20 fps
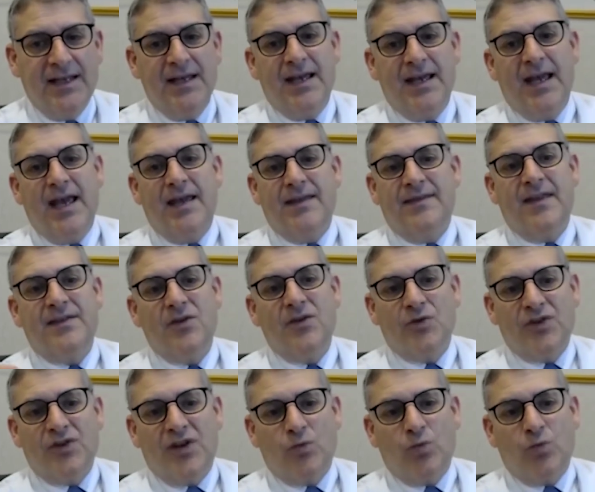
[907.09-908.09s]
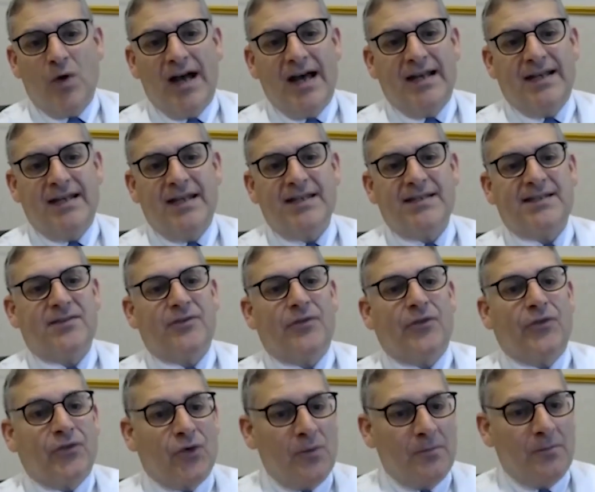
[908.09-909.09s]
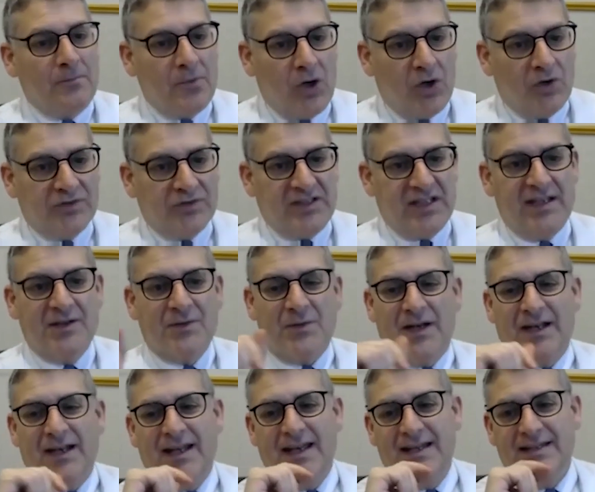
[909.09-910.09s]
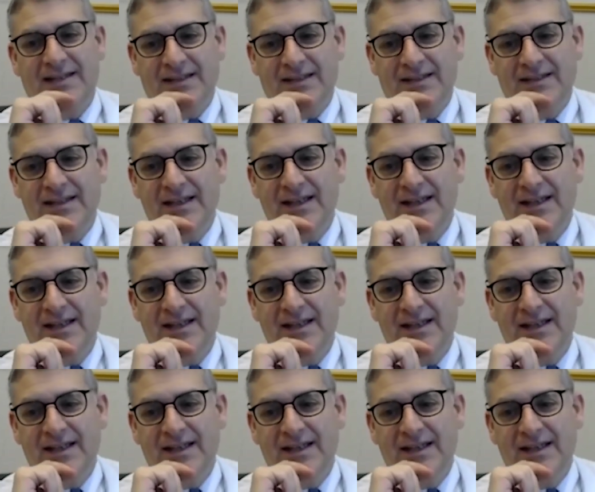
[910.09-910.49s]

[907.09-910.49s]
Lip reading: and another one is thrombotic related.